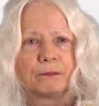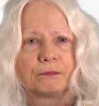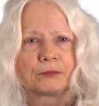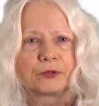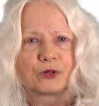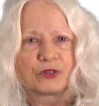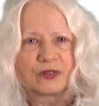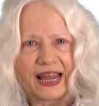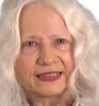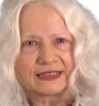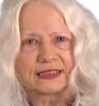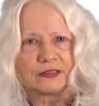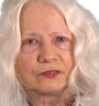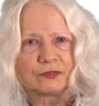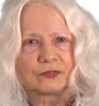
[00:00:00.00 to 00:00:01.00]

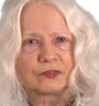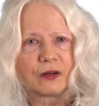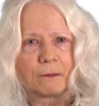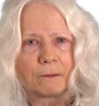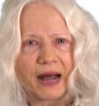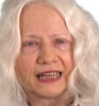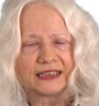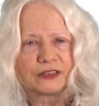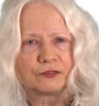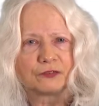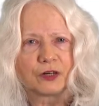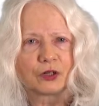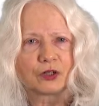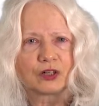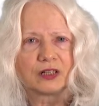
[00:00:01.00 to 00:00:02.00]
Progressive
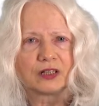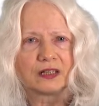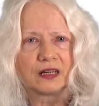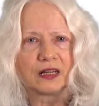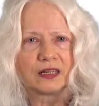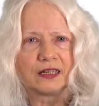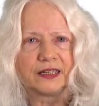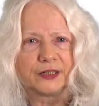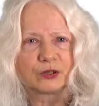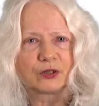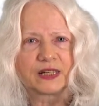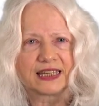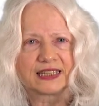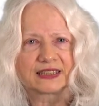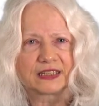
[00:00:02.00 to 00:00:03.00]
multifocal
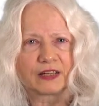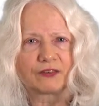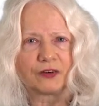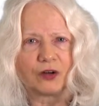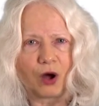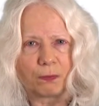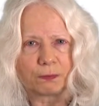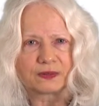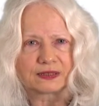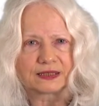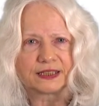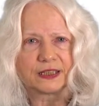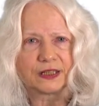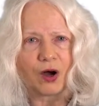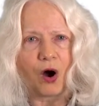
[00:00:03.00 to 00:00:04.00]

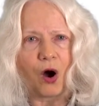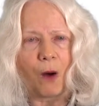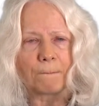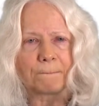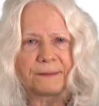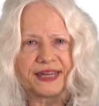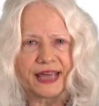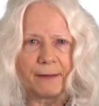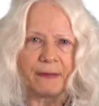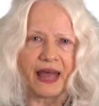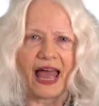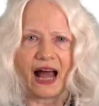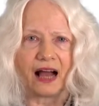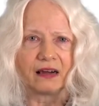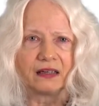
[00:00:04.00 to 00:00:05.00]
leukoencephalopathy, or
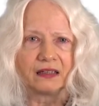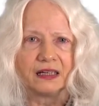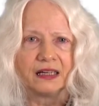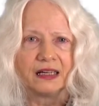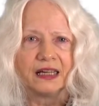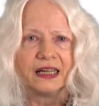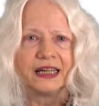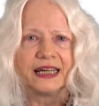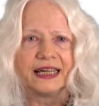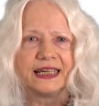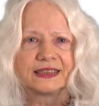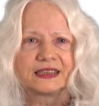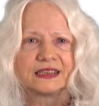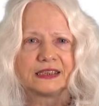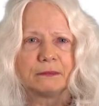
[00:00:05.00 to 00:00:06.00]
PML,
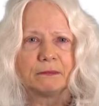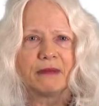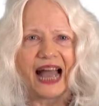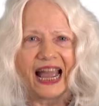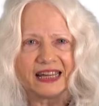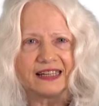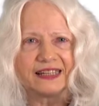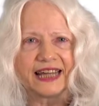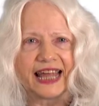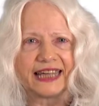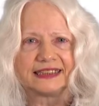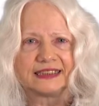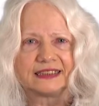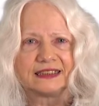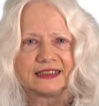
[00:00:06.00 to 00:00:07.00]
is a
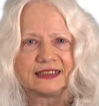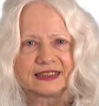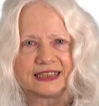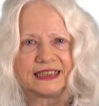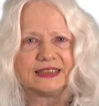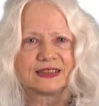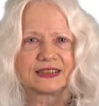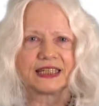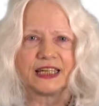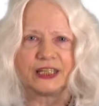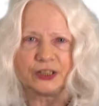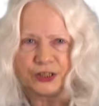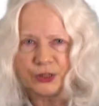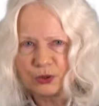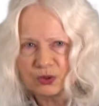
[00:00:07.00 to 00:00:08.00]
demyelinating disease
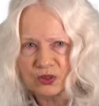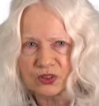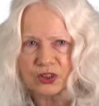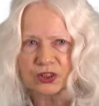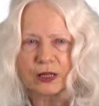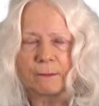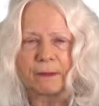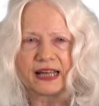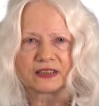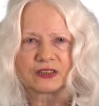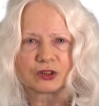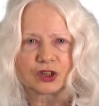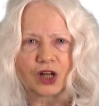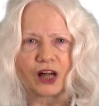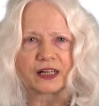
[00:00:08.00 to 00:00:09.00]
induced by the
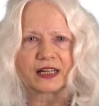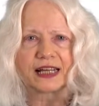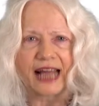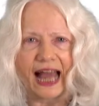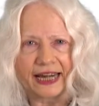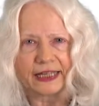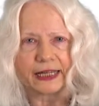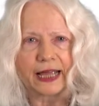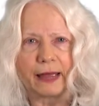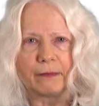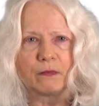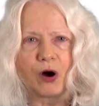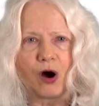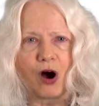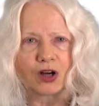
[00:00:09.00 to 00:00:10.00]
John
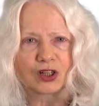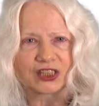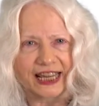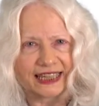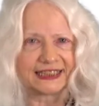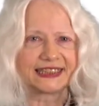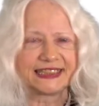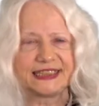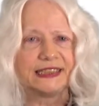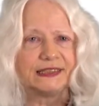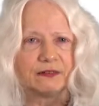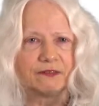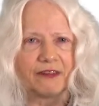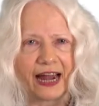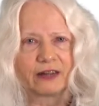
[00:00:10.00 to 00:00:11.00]
Cunningham or JC
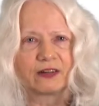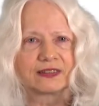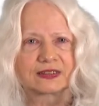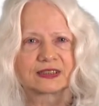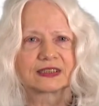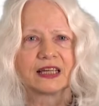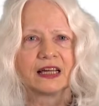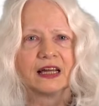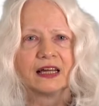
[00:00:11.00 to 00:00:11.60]
virus.